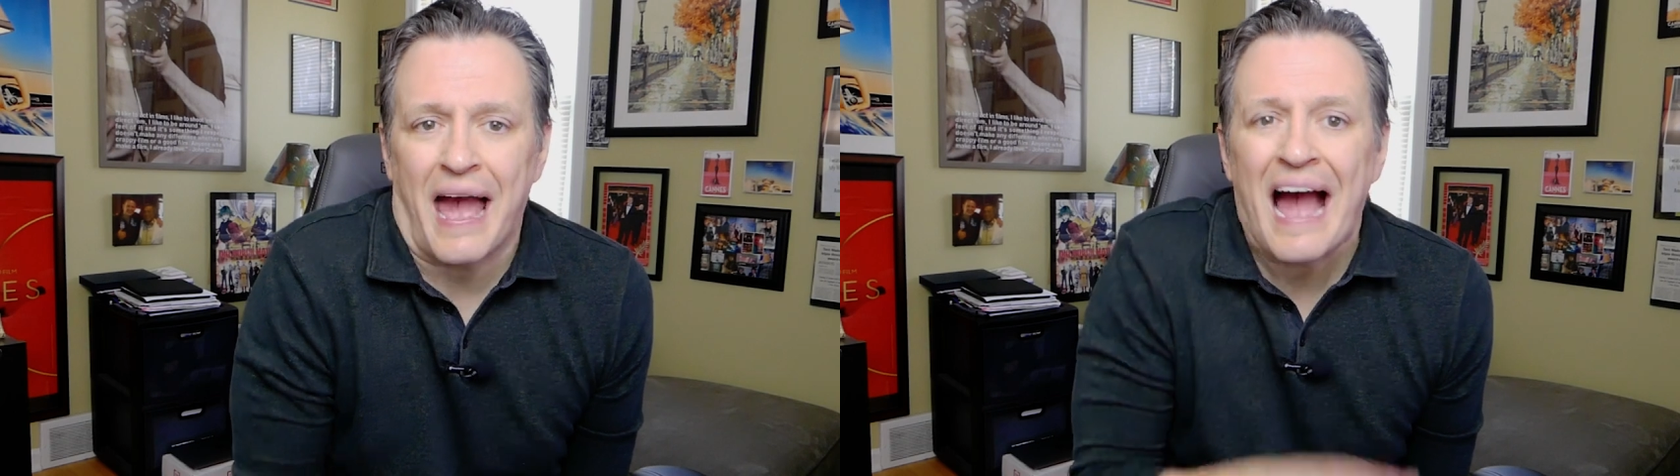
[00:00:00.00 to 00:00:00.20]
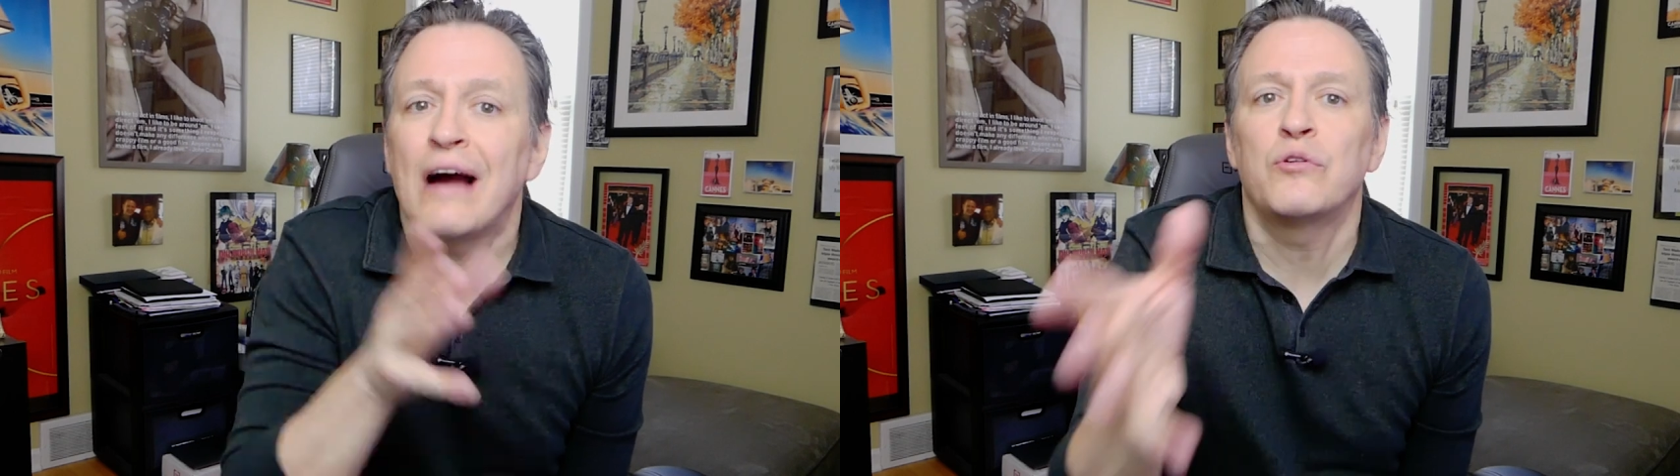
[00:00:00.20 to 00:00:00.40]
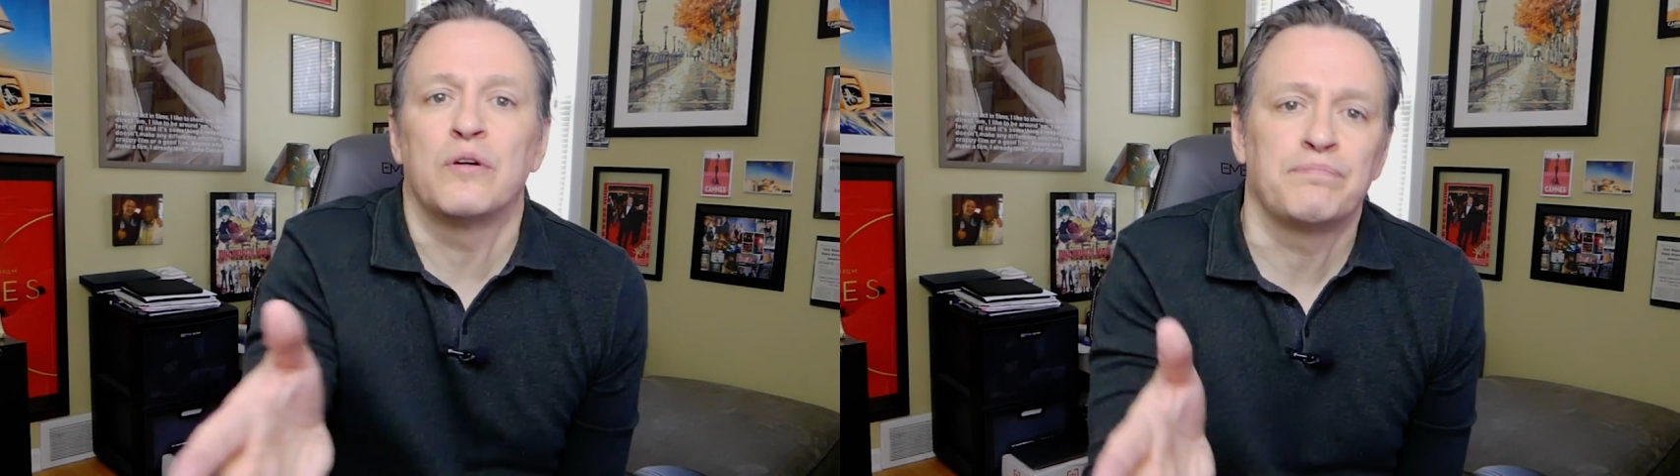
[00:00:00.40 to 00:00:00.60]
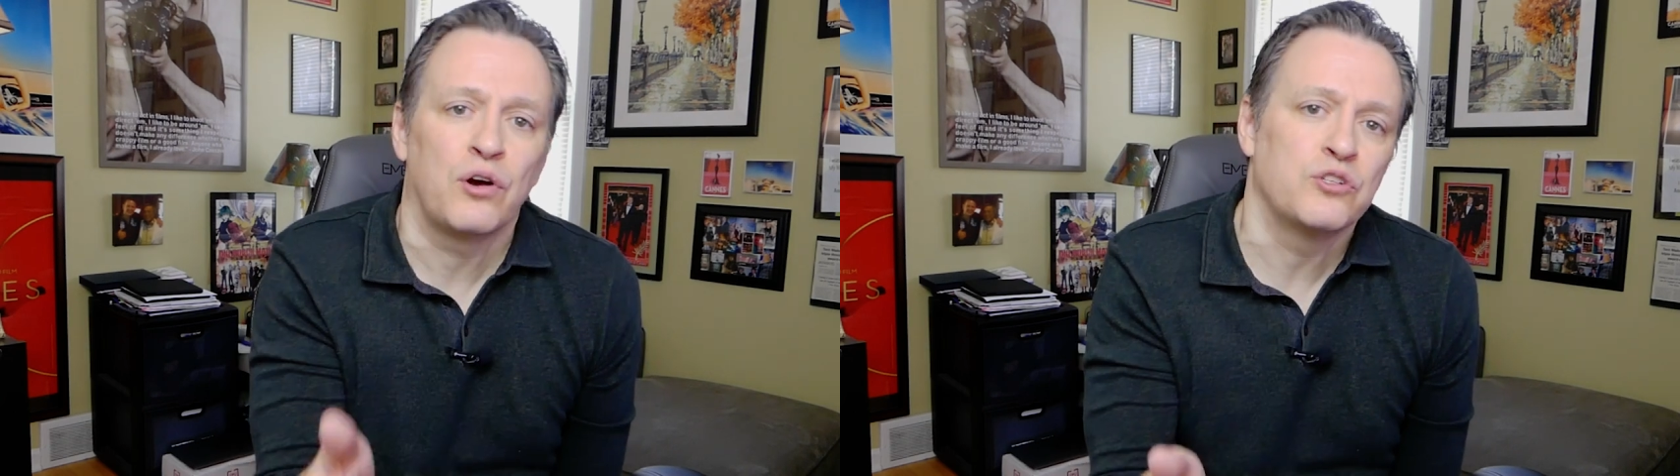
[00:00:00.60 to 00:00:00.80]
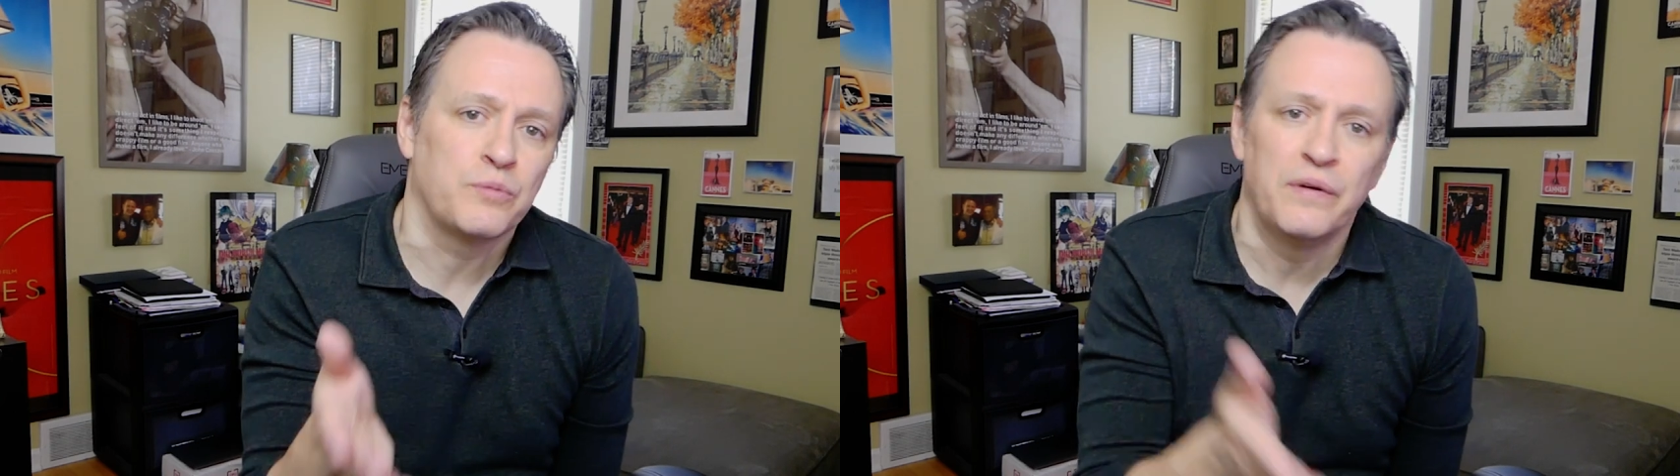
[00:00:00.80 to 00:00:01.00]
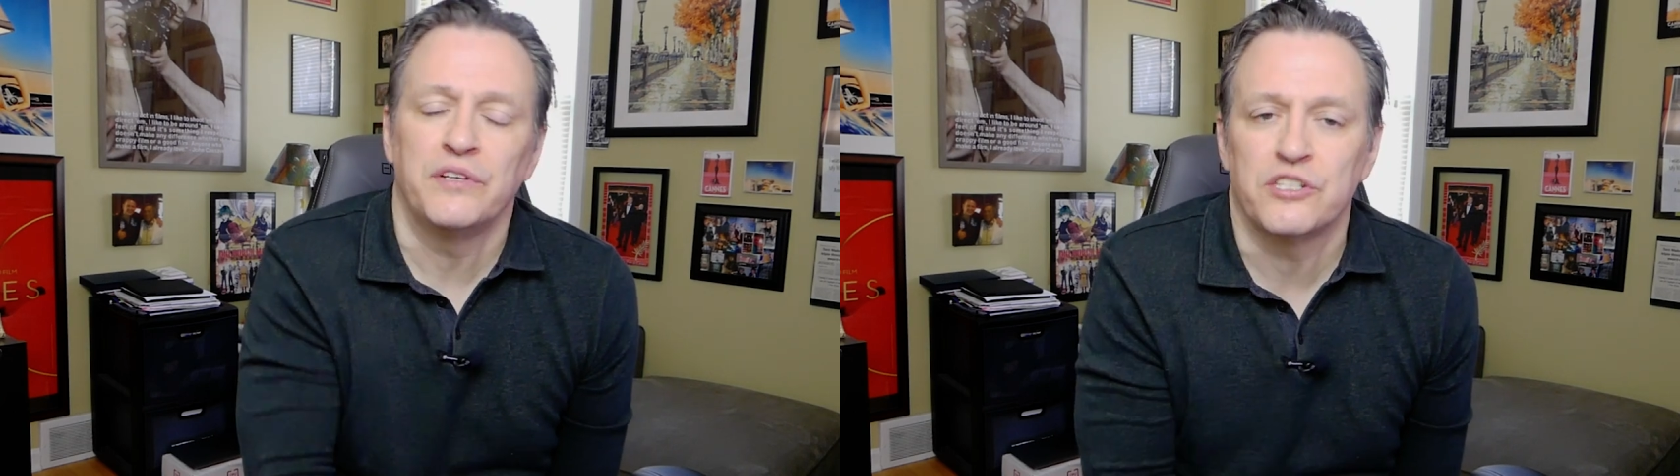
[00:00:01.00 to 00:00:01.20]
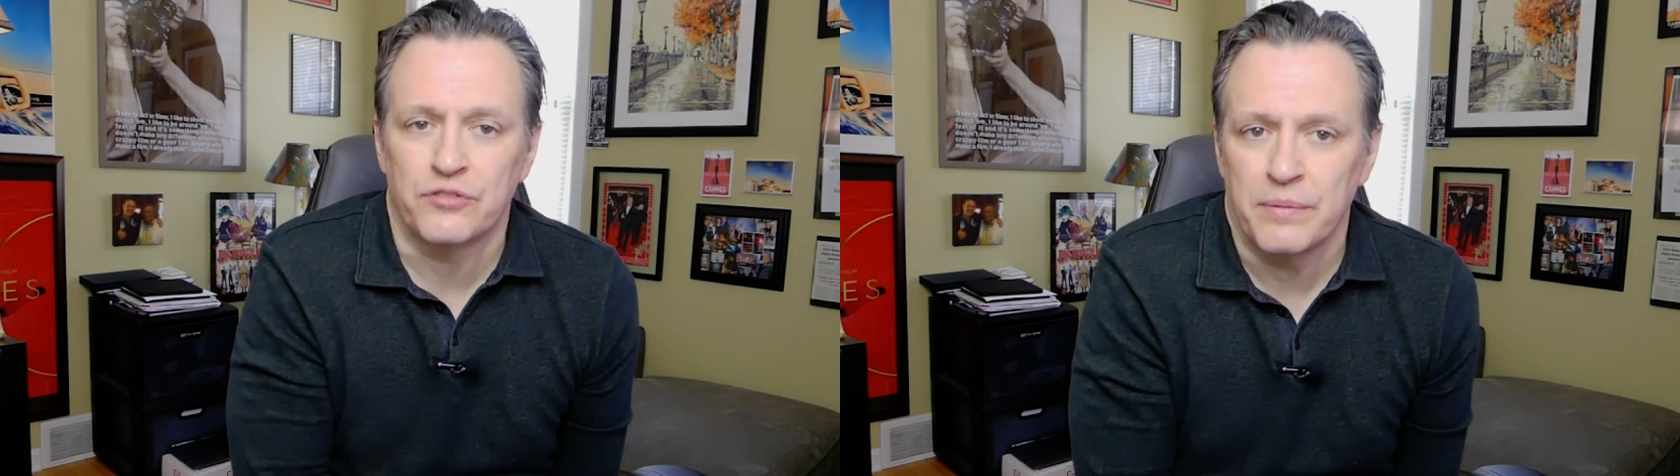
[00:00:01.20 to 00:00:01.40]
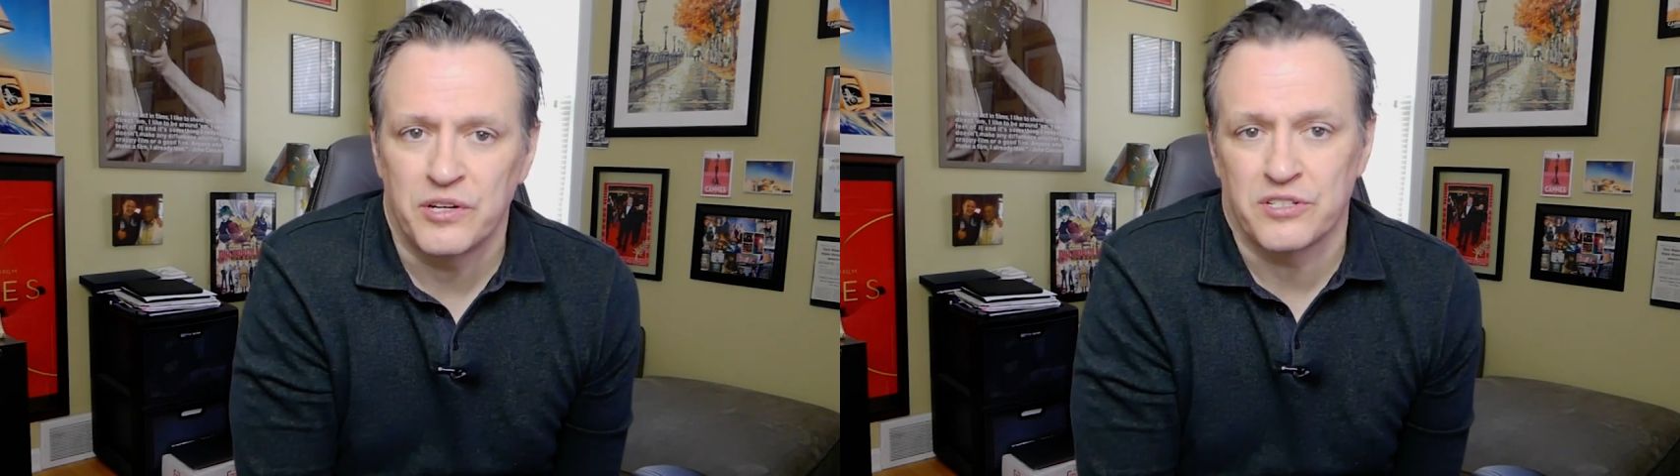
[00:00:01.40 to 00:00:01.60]
how to approach movie
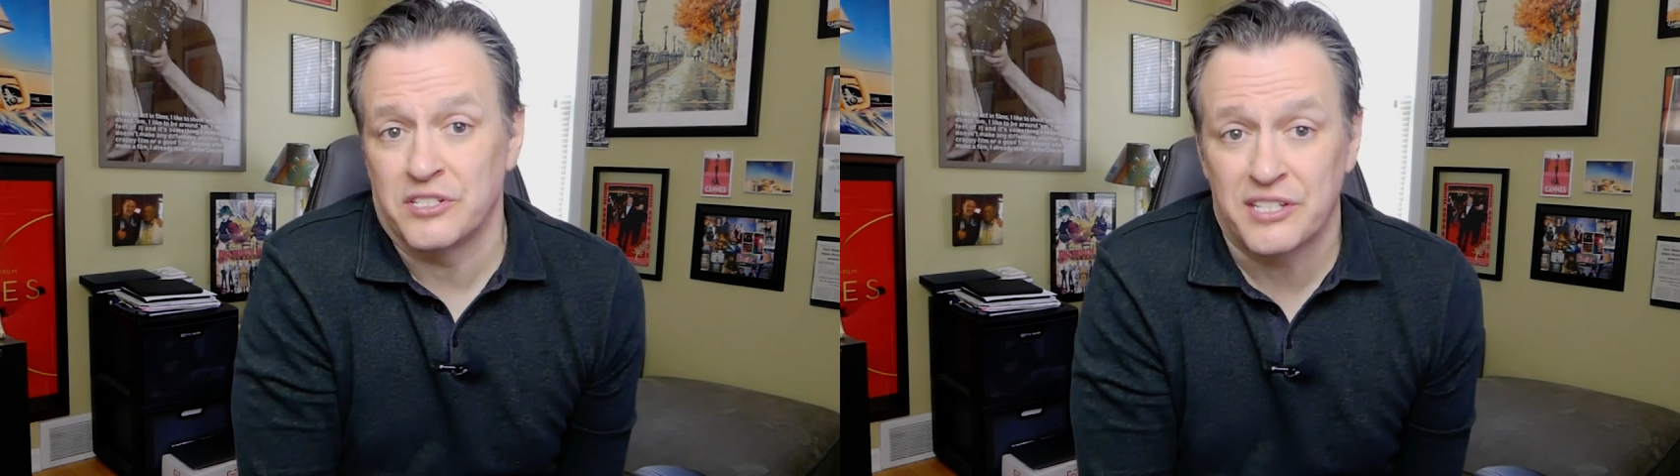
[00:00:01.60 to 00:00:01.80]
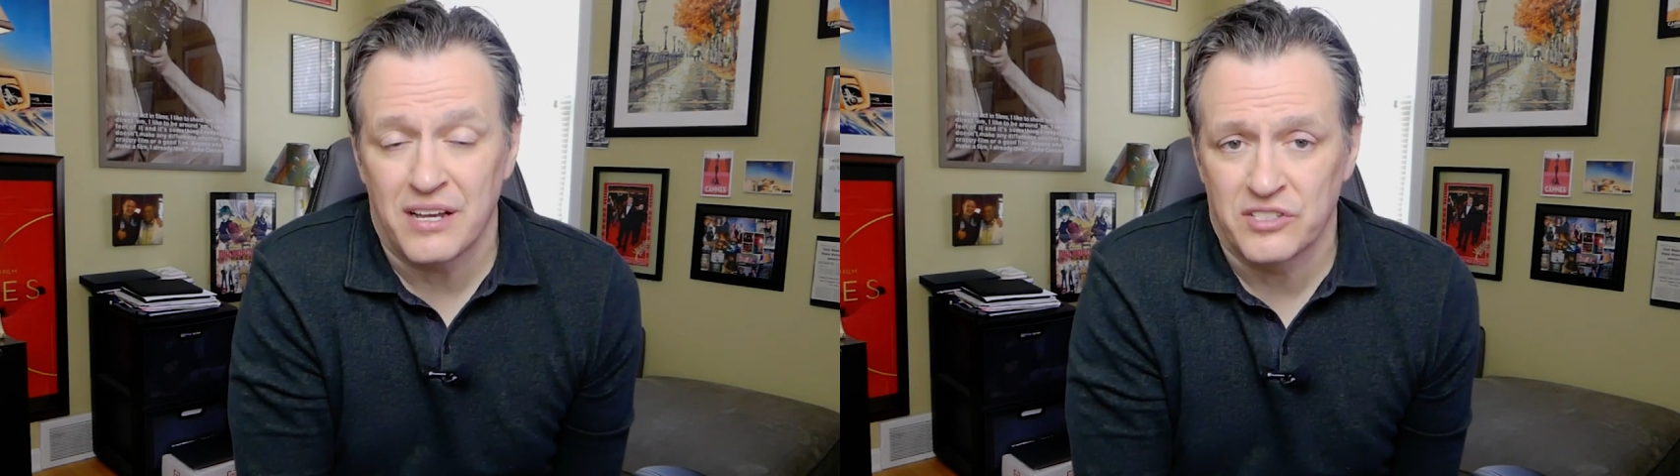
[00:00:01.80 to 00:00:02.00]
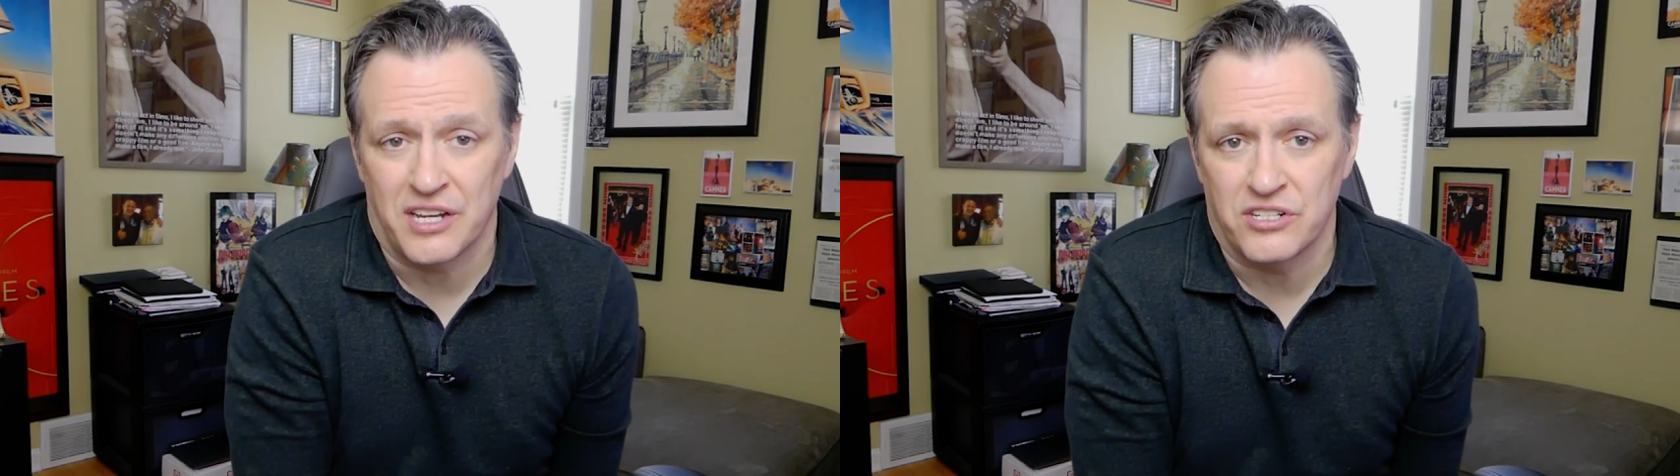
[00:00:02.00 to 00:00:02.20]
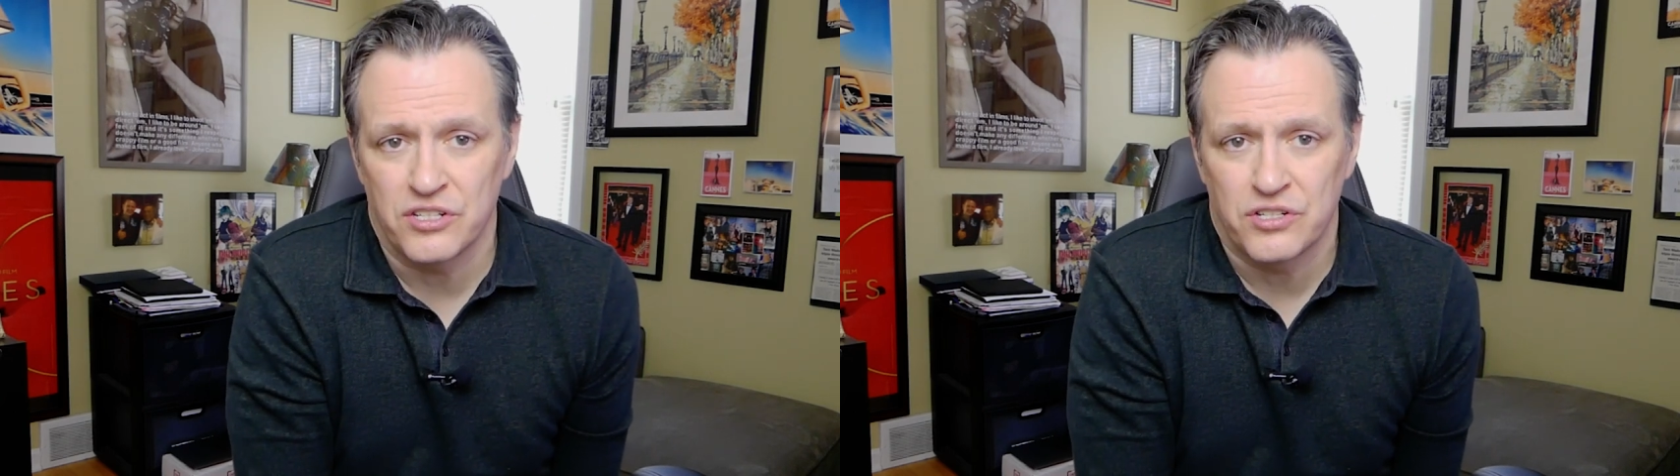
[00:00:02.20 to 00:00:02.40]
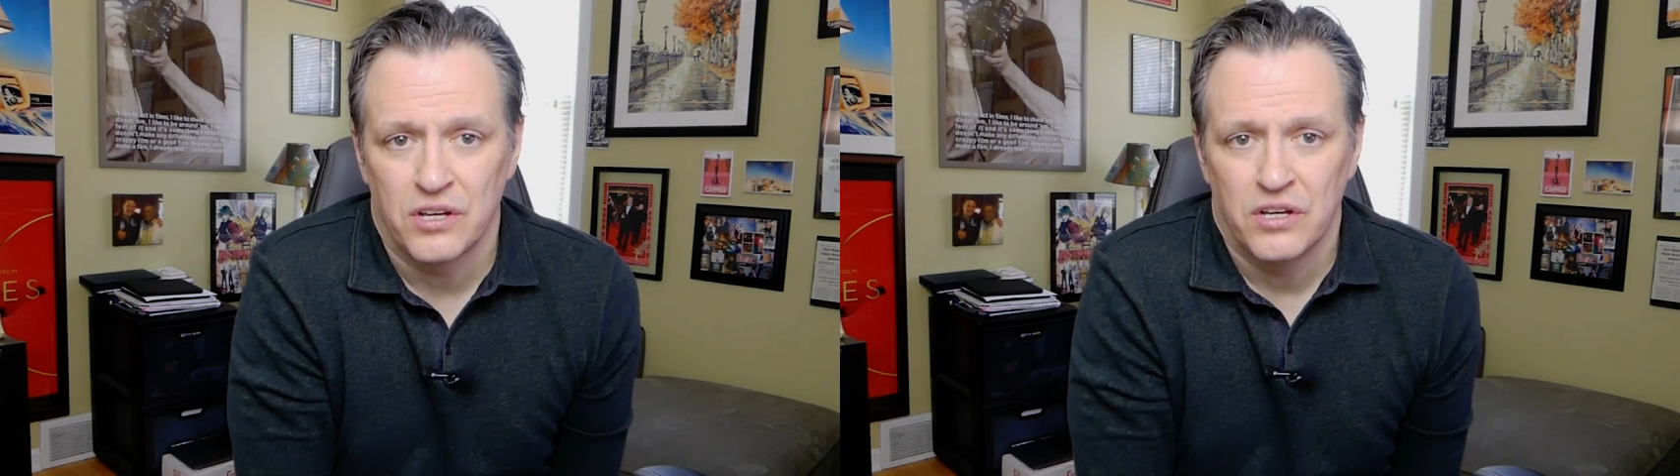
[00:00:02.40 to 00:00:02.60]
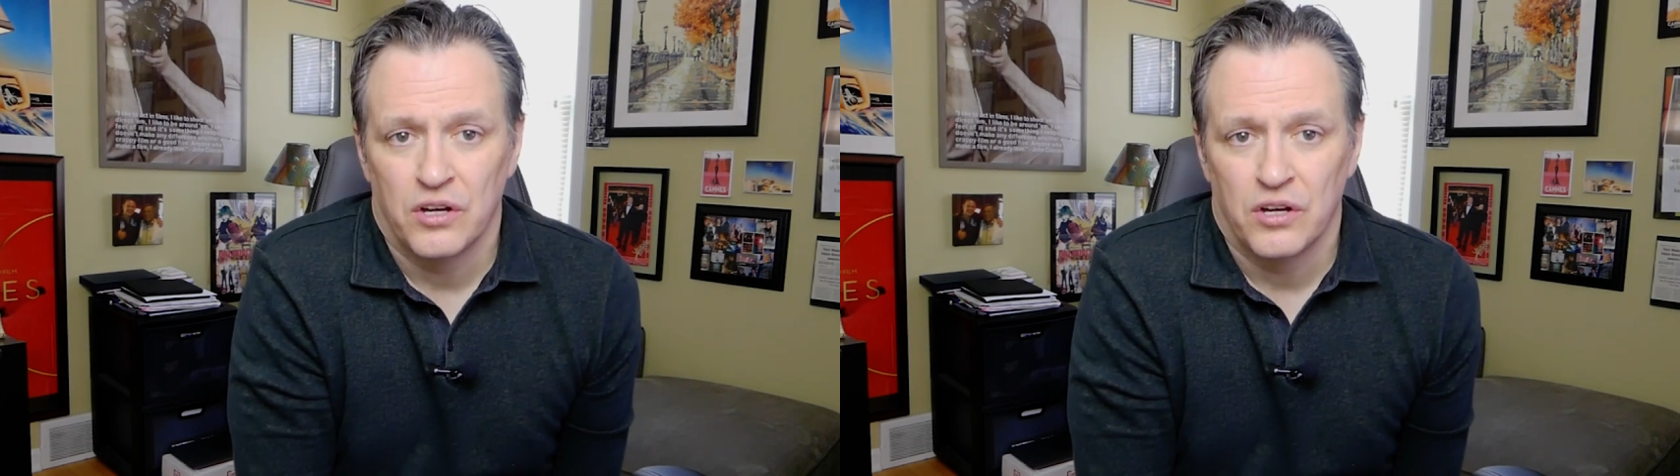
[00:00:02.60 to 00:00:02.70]
distributors and sales agents,